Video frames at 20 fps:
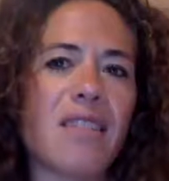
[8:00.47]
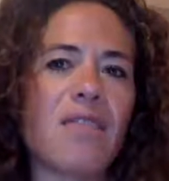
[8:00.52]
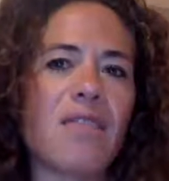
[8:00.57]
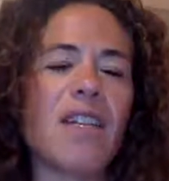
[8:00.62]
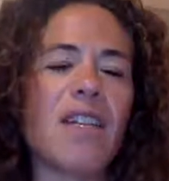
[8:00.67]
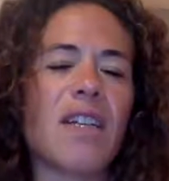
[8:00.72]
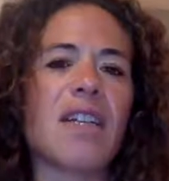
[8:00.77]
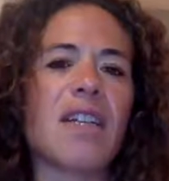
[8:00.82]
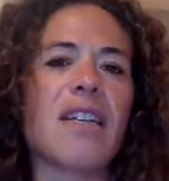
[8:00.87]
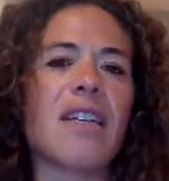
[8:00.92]

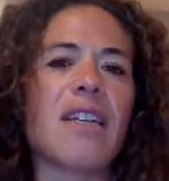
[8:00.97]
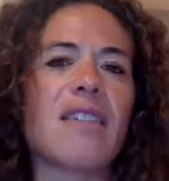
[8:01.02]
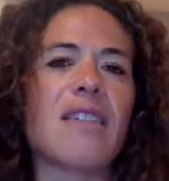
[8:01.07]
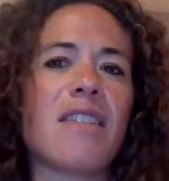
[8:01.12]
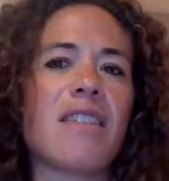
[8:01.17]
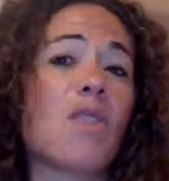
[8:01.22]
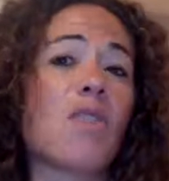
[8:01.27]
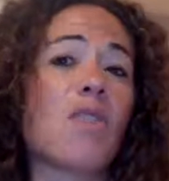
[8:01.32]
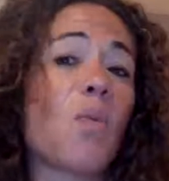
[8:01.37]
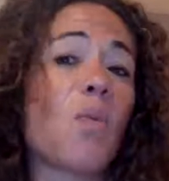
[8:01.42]

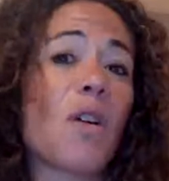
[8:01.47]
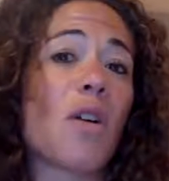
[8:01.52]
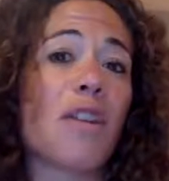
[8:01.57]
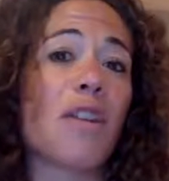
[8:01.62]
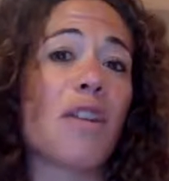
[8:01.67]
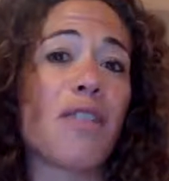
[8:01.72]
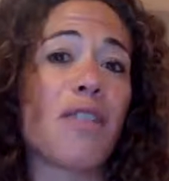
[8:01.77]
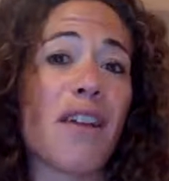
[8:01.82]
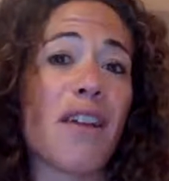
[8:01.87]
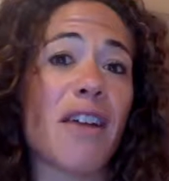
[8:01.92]
feelings doesn't
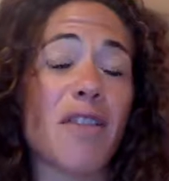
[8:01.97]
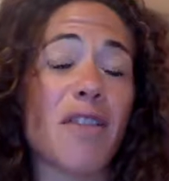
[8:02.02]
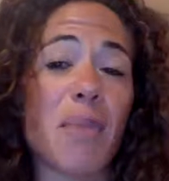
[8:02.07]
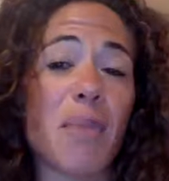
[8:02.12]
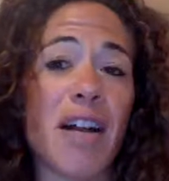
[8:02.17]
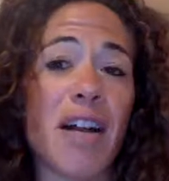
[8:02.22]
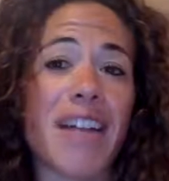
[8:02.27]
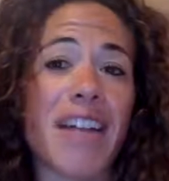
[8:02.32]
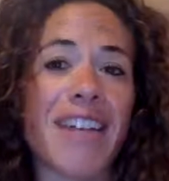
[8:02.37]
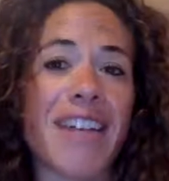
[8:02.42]
work for
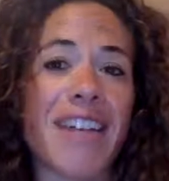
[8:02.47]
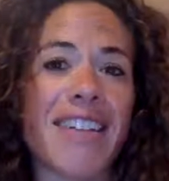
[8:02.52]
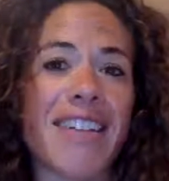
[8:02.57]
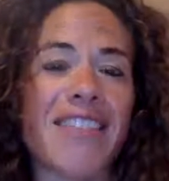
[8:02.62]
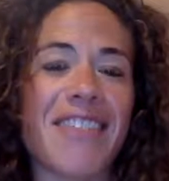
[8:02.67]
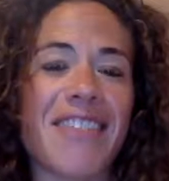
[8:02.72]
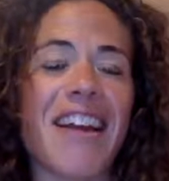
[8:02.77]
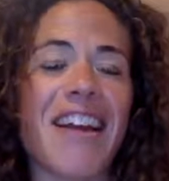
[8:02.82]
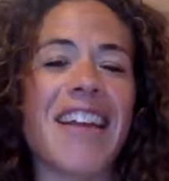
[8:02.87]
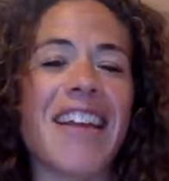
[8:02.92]
everybody,
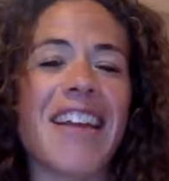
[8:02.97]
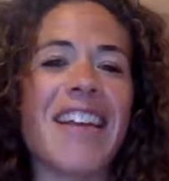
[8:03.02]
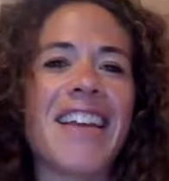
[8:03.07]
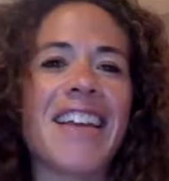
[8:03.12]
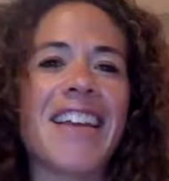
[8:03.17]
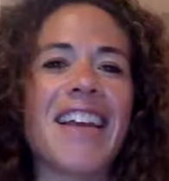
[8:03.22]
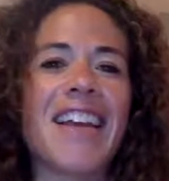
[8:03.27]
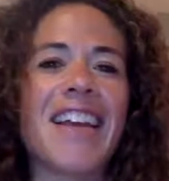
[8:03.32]
right?